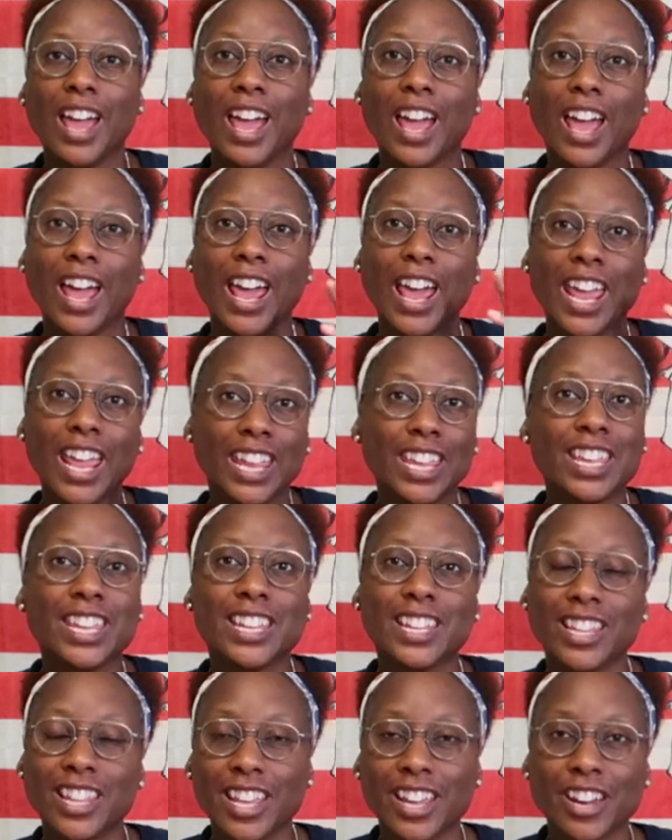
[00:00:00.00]
Hang
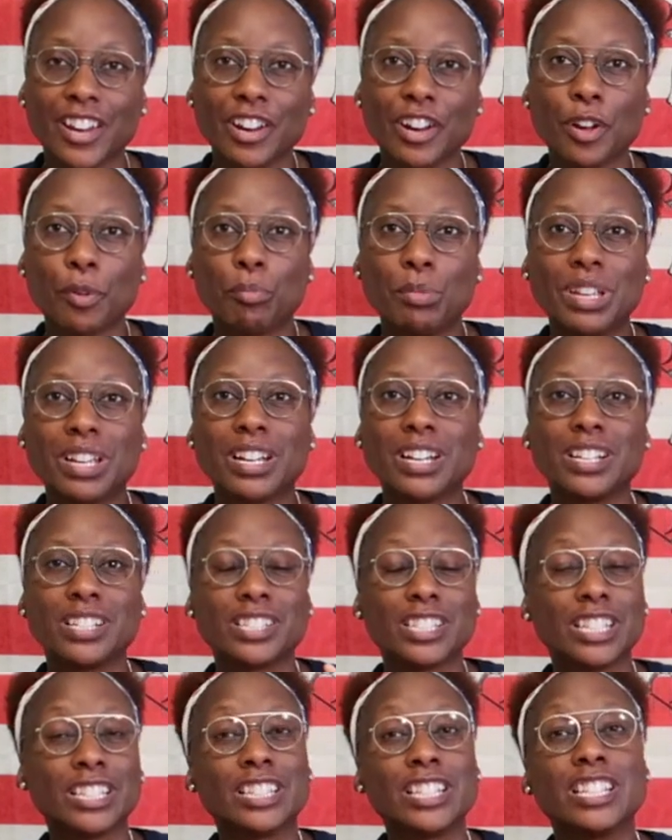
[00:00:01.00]
in there,
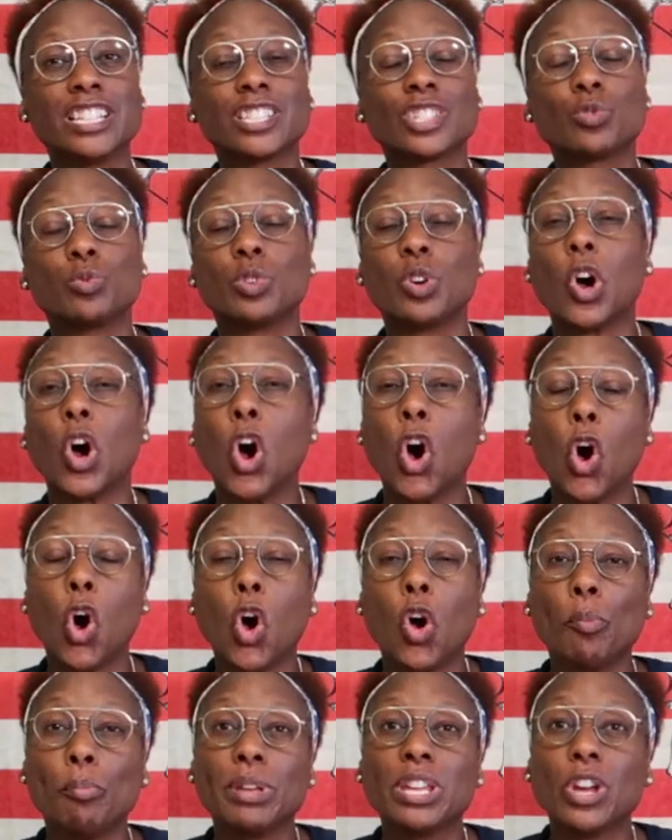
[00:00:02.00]
because this will
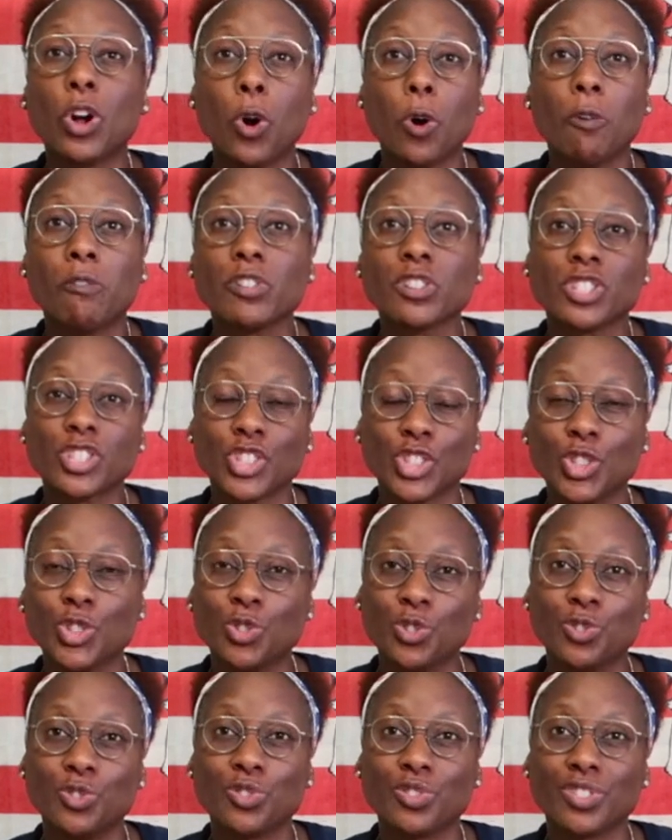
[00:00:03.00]
all be over
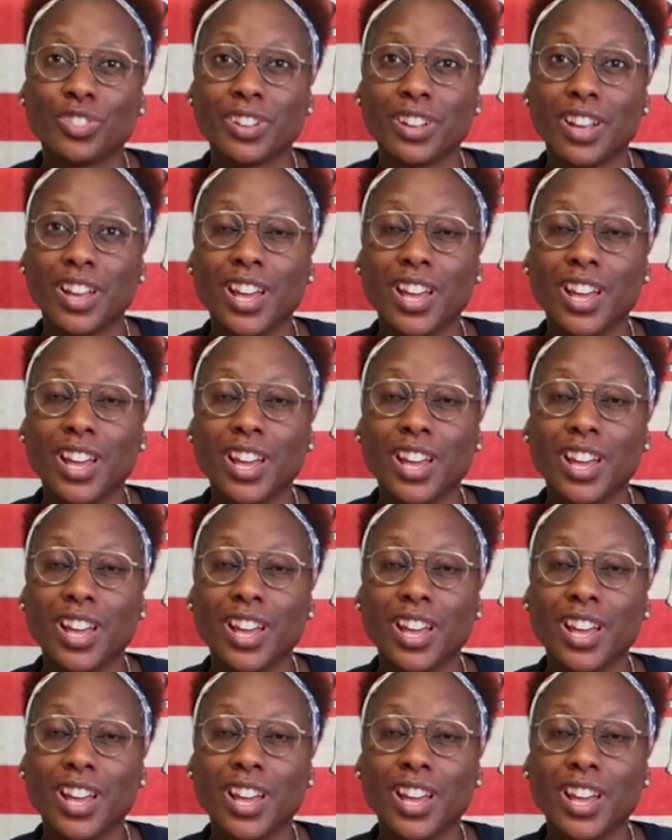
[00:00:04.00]
soon.